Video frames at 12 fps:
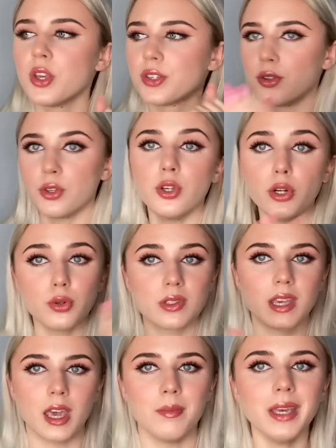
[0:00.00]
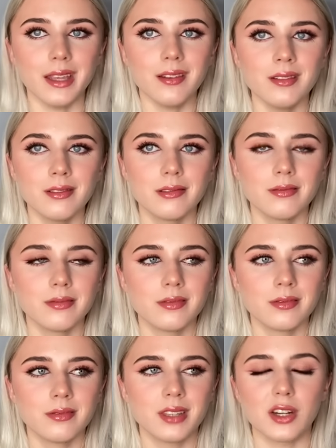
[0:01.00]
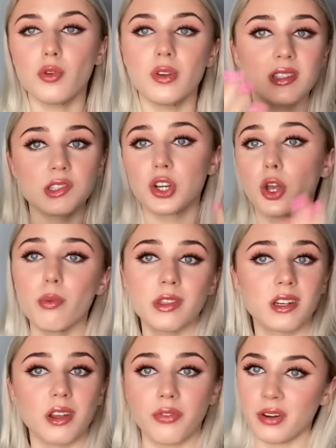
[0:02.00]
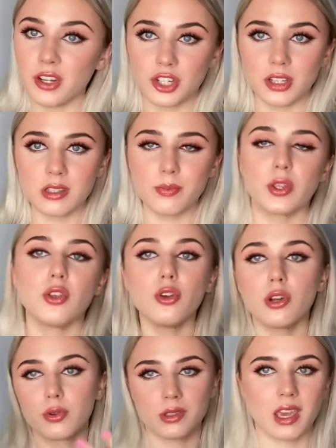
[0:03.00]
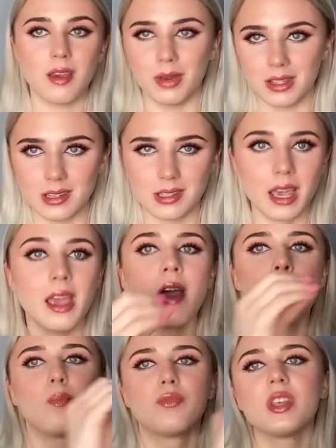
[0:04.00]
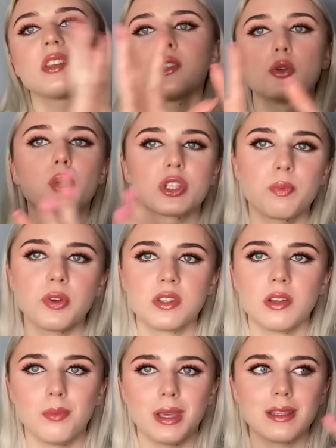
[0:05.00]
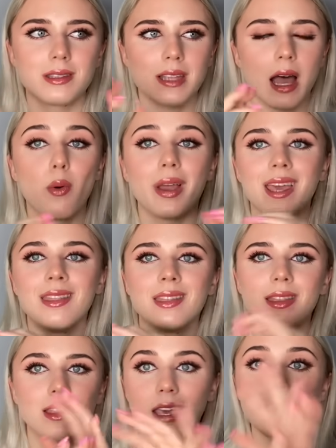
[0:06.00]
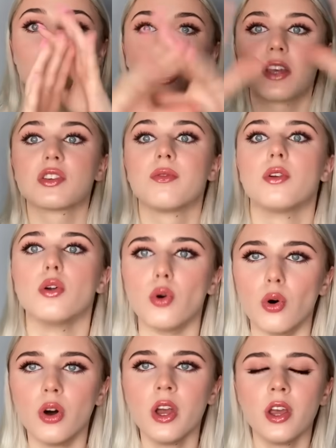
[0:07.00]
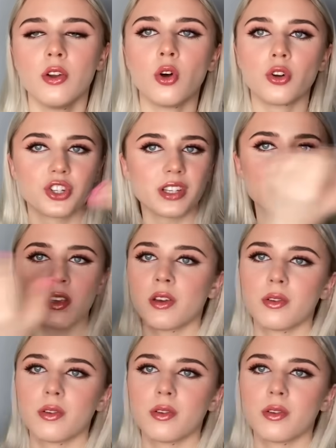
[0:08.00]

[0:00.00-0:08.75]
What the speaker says: So new laws came in that don't necessarily go with the definitions, but new laws came in to say, this is what sponsored means now in light of law, not just